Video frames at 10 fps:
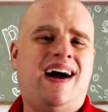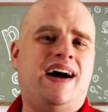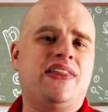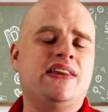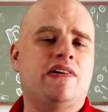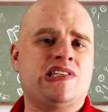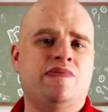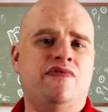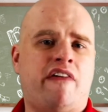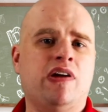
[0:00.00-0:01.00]
I think there are some
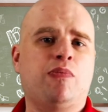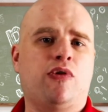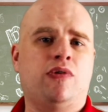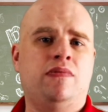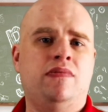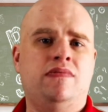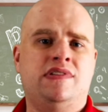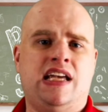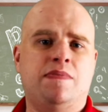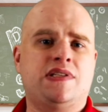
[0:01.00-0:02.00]
very broad
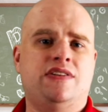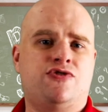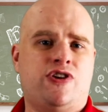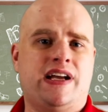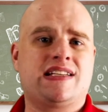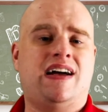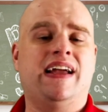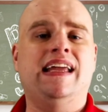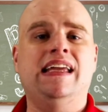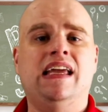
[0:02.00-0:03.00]
tips and tricks I
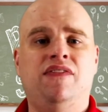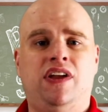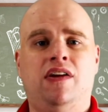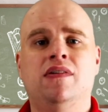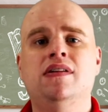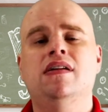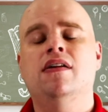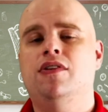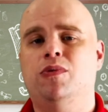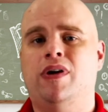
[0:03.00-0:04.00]
can give you
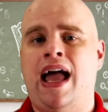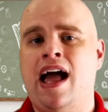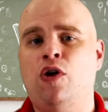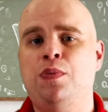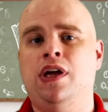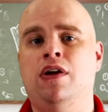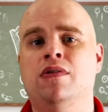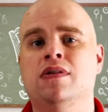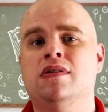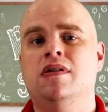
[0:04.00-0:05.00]
that will help you
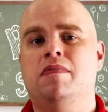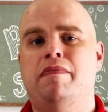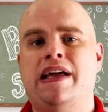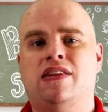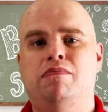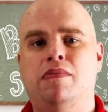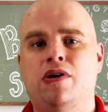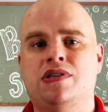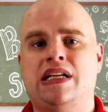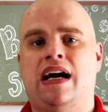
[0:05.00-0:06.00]
make the
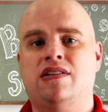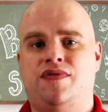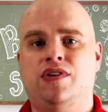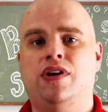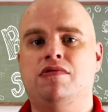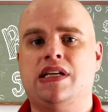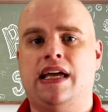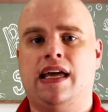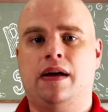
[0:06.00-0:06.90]
most out of your note-taking.